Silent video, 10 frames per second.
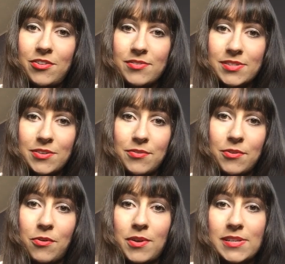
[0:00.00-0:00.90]
too. So
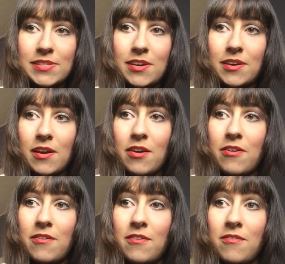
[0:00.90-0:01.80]
Goldens are
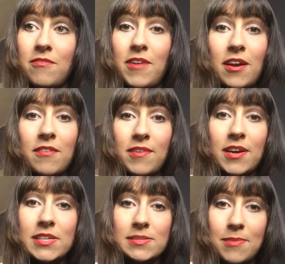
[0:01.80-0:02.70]
very,
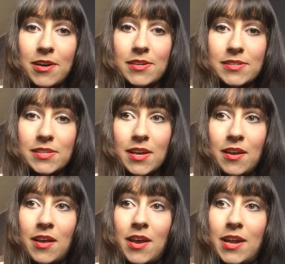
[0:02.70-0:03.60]
very smart
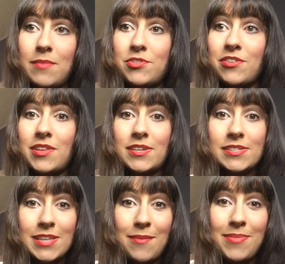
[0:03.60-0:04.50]
and I'm sure there's
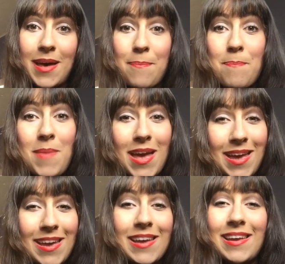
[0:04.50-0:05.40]
some that
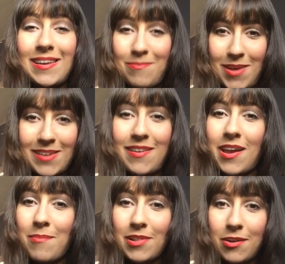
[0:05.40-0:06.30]
may may take
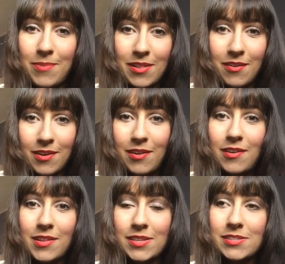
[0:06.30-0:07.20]
them a little bit longer
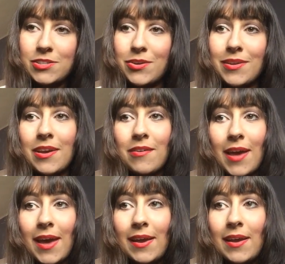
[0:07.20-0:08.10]
and that's totally
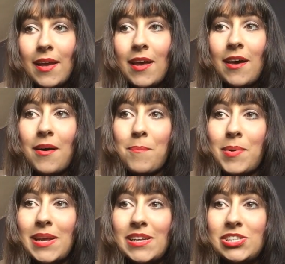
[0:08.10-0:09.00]
okay um,
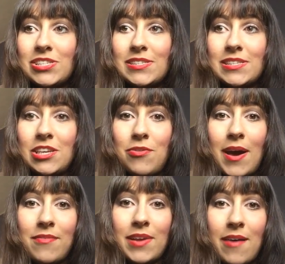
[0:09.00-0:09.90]
but it just you
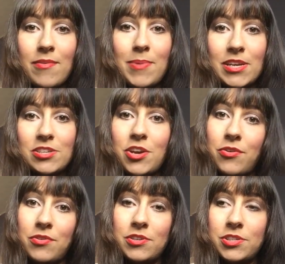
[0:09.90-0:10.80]
have to have a patient
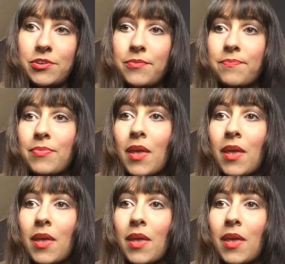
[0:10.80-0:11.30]
owner too